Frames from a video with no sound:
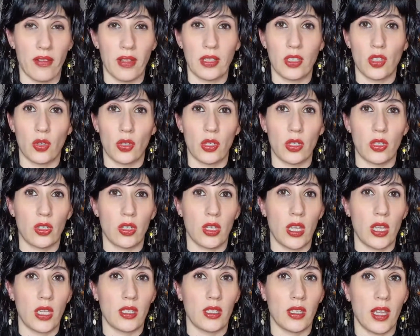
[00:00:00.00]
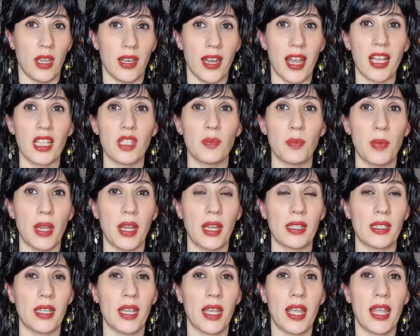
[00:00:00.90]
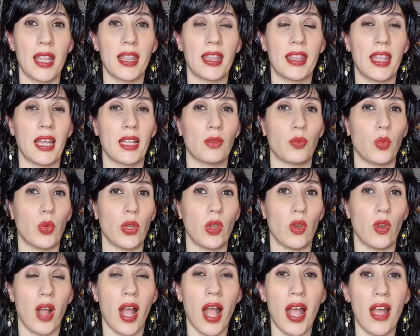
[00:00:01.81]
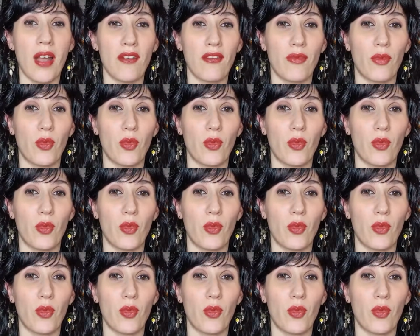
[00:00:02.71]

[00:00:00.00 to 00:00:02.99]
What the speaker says: So it's an aspect that we all have.